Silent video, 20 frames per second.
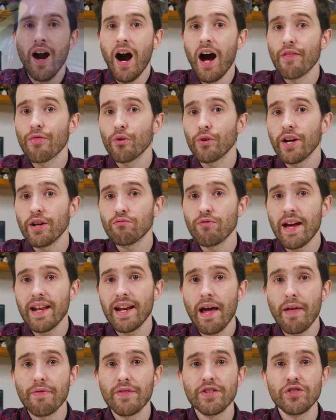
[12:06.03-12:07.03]
I thought I'd
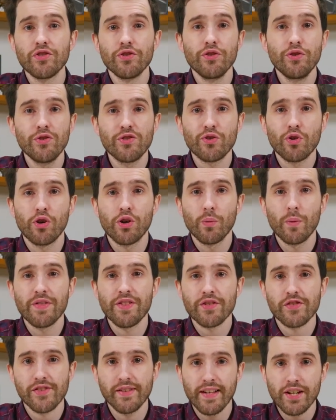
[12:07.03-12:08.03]
round out this news corner
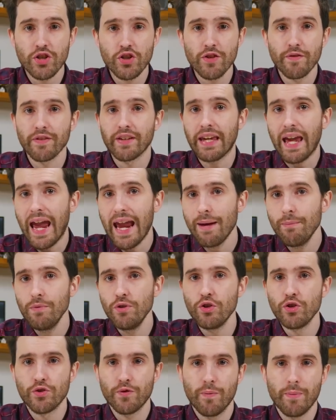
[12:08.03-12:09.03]
with a selection of game
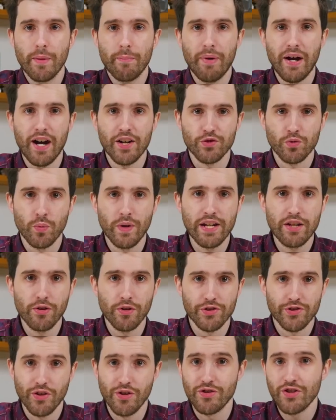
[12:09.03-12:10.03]
news from the past week
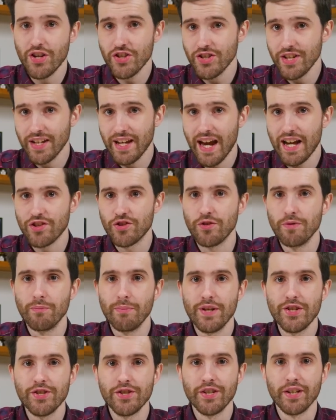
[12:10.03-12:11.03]
or so, just in case you
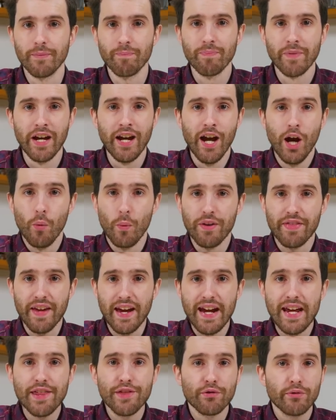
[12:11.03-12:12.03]
missed it. With
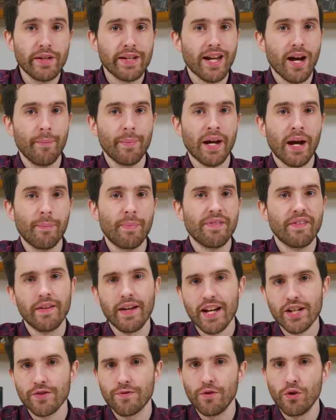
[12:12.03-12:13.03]
E3 coming up in the
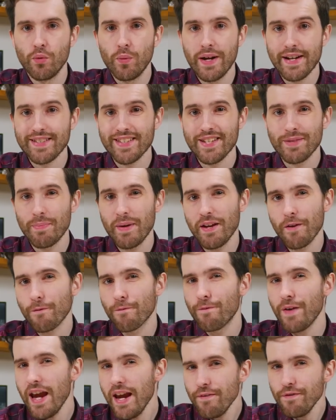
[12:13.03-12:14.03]
next few weeks, there's been a
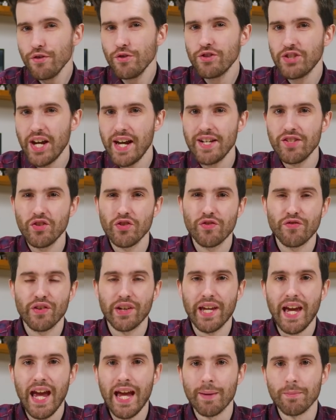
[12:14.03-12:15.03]
fair few teasers for
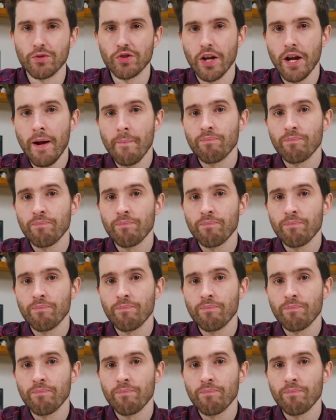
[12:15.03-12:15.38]
games.